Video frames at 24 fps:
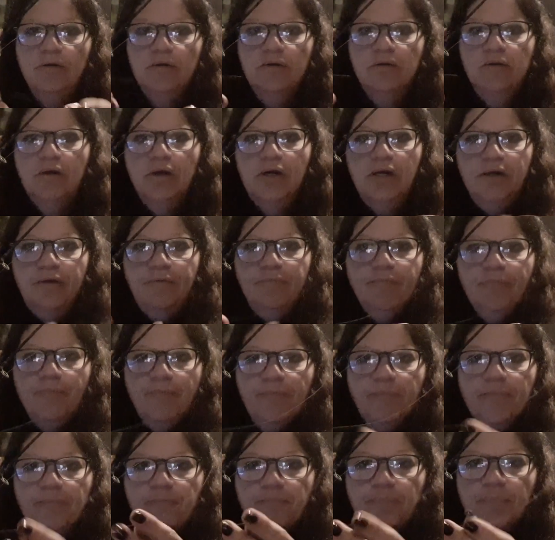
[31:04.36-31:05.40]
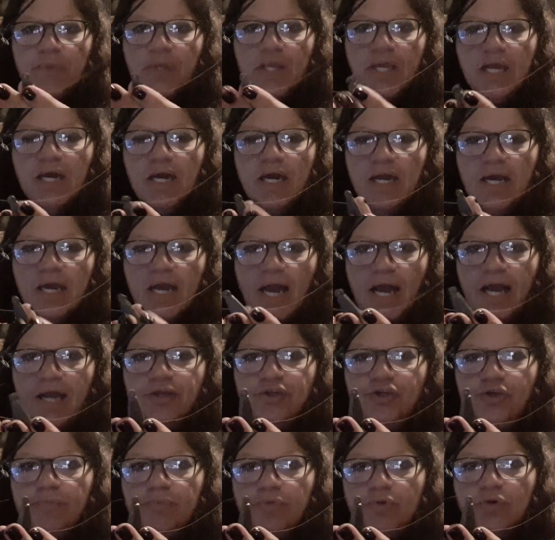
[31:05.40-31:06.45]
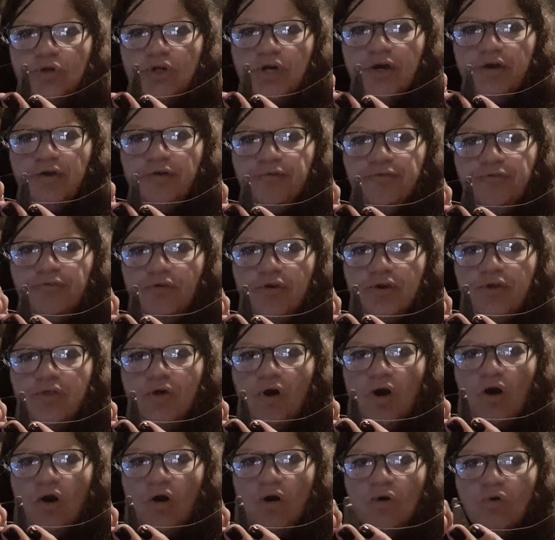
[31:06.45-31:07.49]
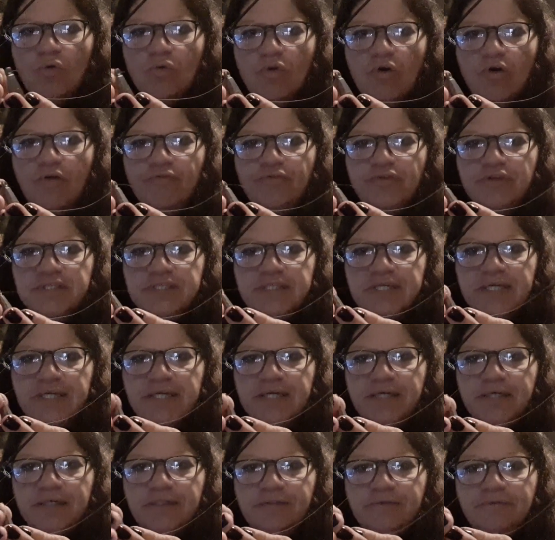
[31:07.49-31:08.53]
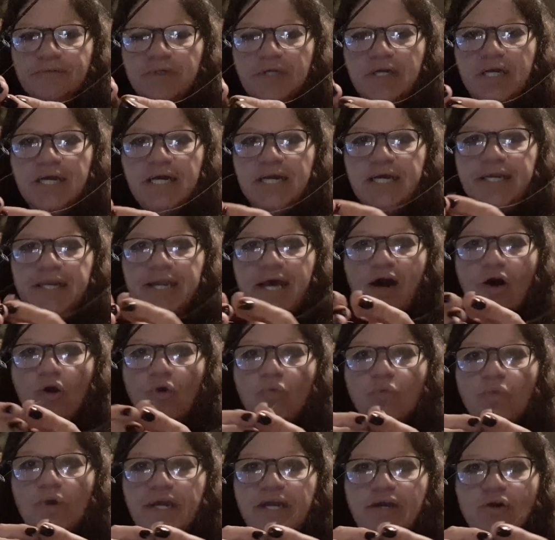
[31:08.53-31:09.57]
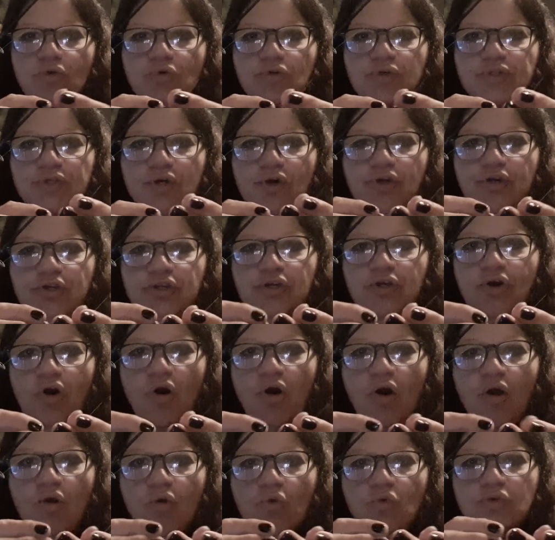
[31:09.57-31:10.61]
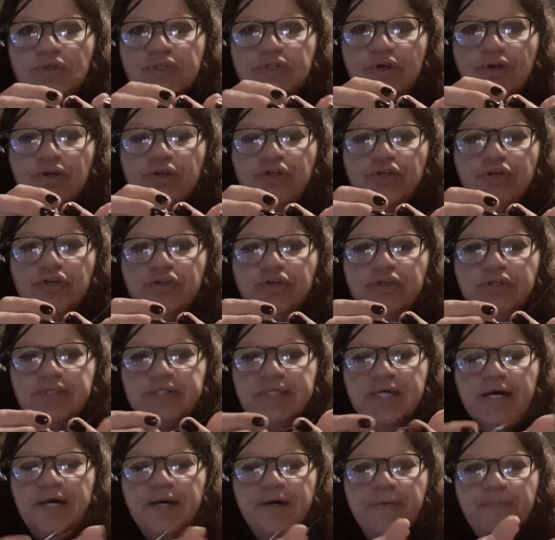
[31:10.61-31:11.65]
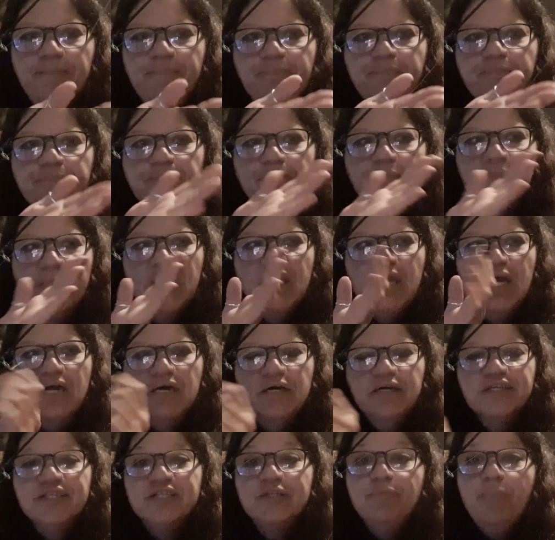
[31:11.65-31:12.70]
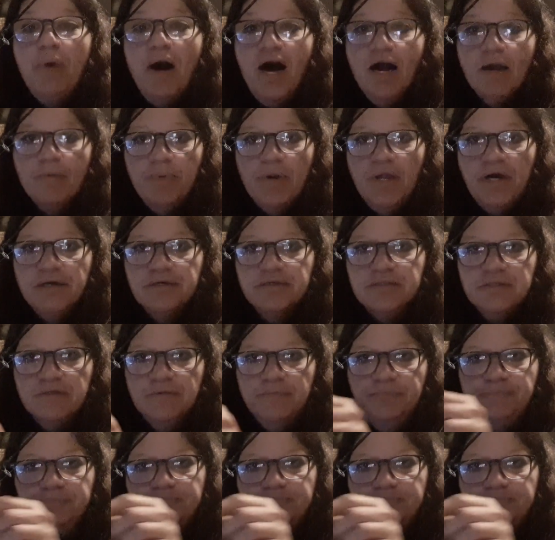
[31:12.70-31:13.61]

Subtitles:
Alright. And you put it through the hole of your sinker. Now, I also use spark plugs.